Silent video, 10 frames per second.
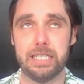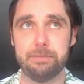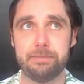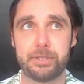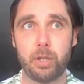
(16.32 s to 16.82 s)

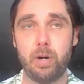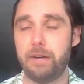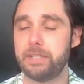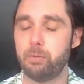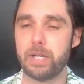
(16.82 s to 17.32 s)
So
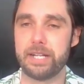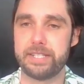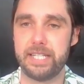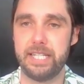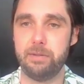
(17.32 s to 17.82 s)
often what I
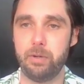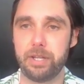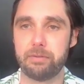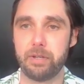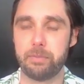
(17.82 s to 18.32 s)
see
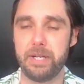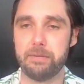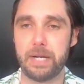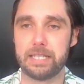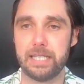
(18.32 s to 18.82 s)
with many of
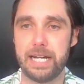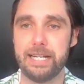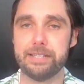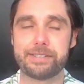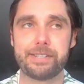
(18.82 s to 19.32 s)
my
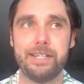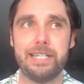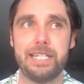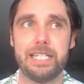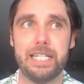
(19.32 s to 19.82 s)
clients
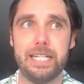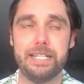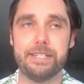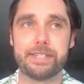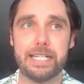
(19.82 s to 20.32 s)

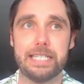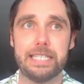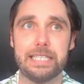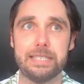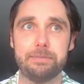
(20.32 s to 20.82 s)
is
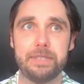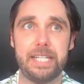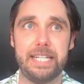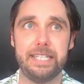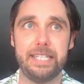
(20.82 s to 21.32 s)

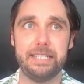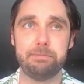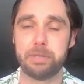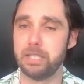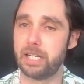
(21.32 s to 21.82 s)
they
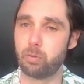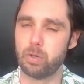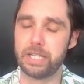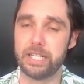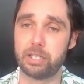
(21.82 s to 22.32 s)
put a lot of
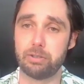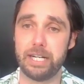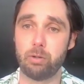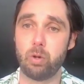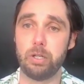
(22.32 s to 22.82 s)
work into creating
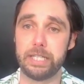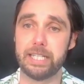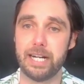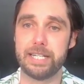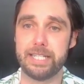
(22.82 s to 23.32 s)
quality
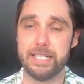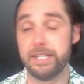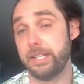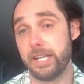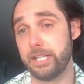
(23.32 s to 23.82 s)
content and
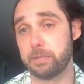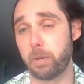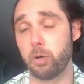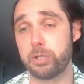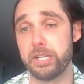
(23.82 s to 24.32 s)
then they just
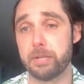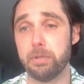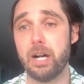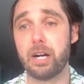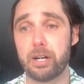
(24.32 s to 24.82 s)
post it as a
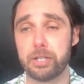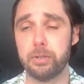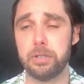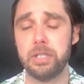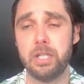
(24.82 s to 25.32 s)
blog
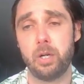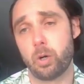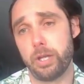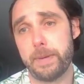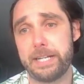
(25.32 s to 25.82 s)
article, or
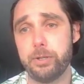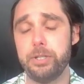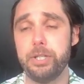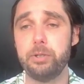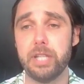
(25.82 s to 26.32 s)
they might do a
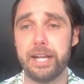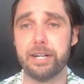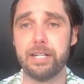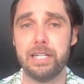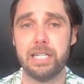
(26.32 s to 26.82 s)

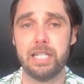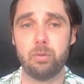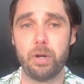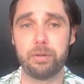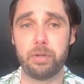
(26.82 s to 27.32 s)
newsletter
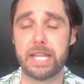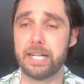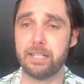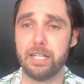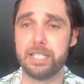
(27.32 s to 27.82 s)
with that
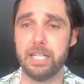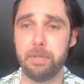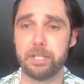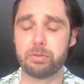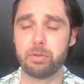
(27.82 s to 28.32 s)
content, but
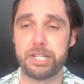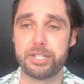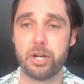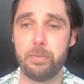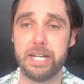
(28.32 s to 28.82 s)
there's really
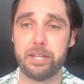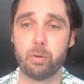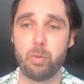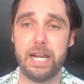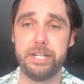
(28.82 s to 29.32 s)
so many other
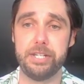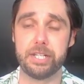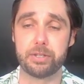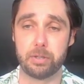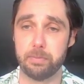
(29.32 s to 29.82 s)
ways you can
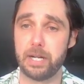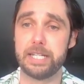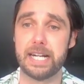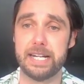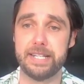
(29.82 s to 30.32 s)
sort of
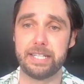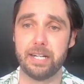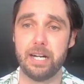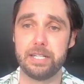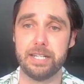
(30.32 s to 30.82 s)
monetize that
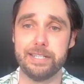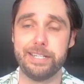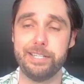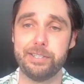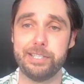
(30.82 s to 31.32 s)
content and
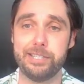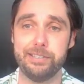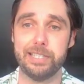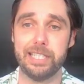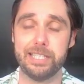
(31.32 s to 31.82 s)
use it
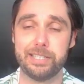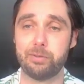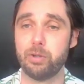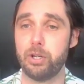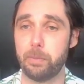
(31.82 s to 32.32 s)
to
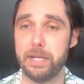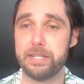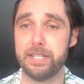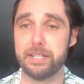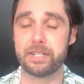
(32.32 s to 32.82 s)
grow your
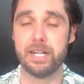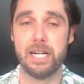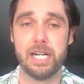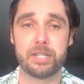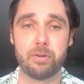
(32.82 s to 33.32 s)
business.
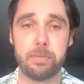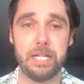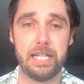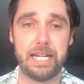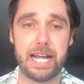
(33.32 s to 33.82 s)
So I'm going to
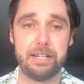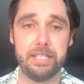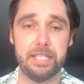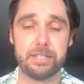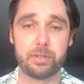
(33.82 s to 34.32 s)
lay out
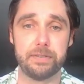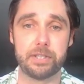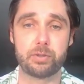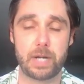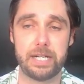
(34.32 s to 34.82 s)
is sort of a
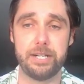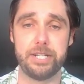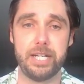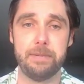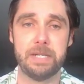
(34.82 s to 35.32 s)

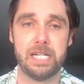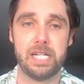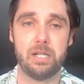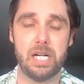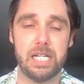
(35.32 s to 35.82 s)
strategy
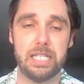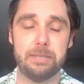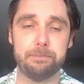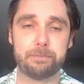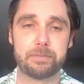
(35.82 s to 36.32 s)

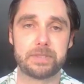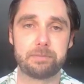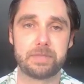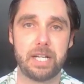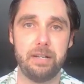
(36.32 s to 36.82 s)
um,
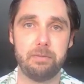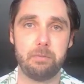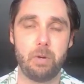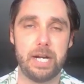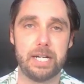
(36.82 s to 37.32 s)

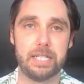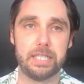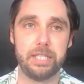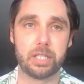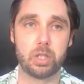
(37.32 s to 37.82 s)
where
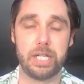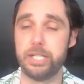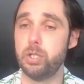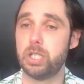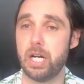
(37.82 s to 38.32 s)
you're creating
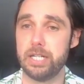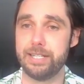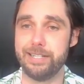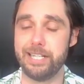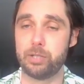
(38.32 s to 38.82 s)
new
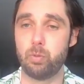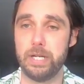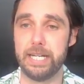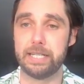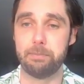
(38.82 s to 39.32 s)
content each
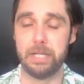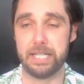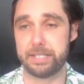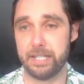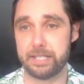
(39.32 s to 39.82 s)
week, but
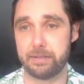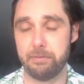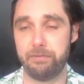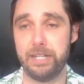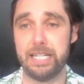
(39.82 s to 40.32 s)
it's
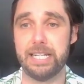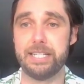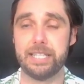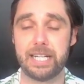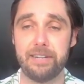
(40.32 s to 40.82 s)
feeding
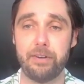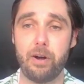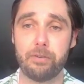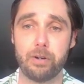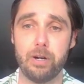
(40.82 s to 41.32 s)
into kind of
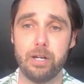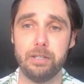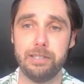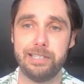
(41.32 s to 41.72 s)
overall